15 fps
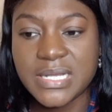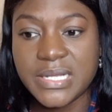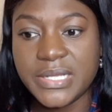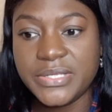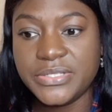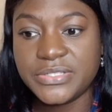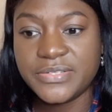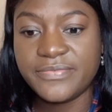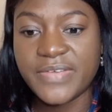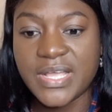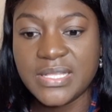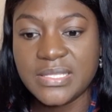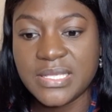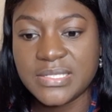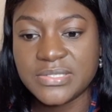You should
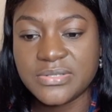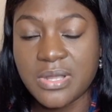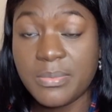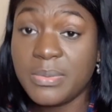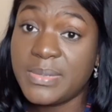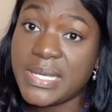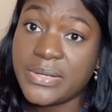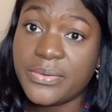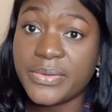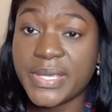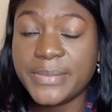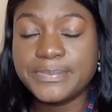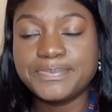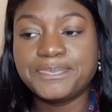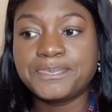find the next job. I'm like, okay.